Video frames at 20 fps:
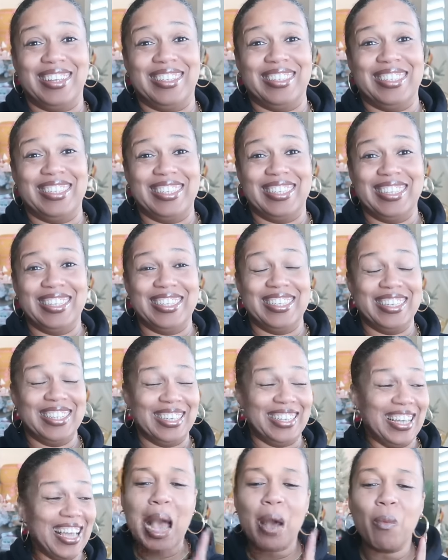
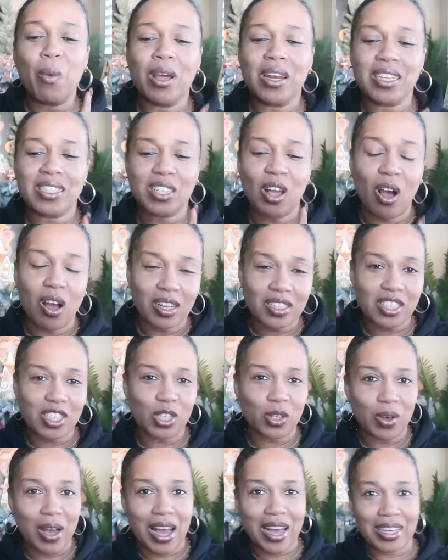I want to talk to
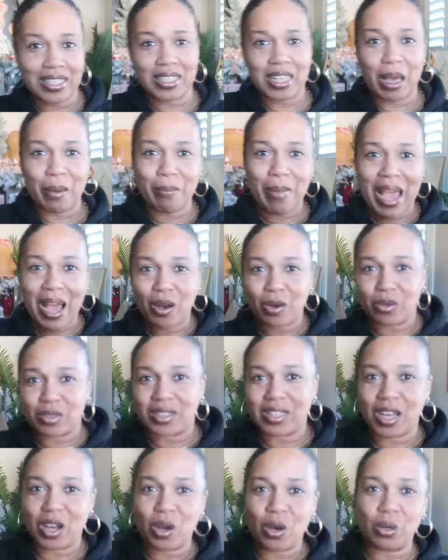you guys
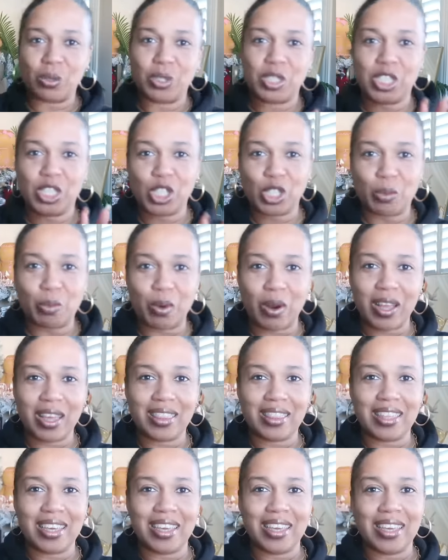about the whole
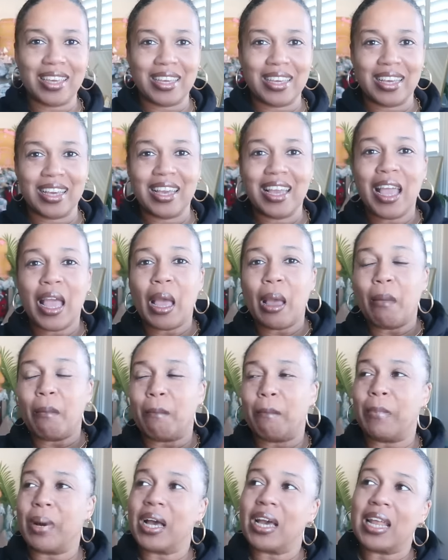gingerbread thing,
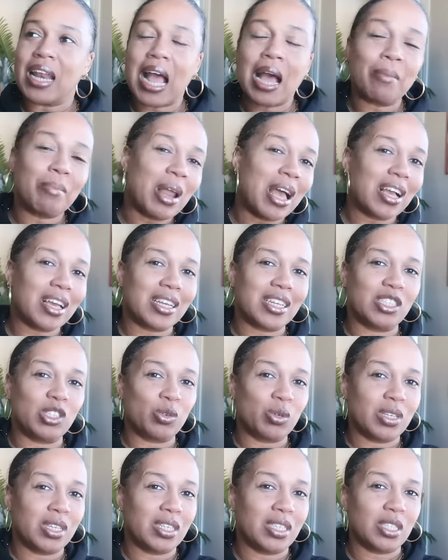but I'm not gonna
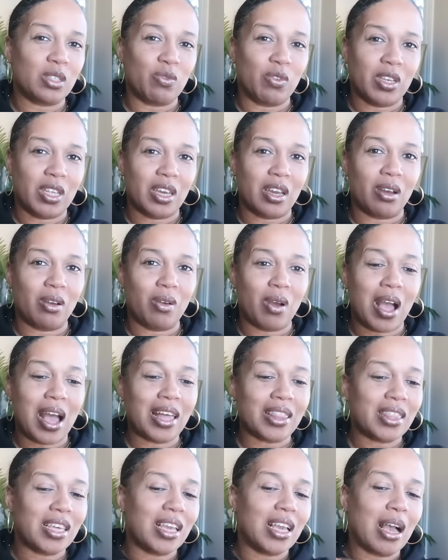do it in this video.
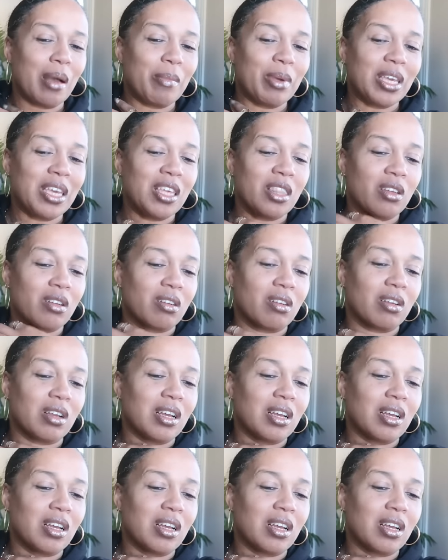I think I'm gonna either.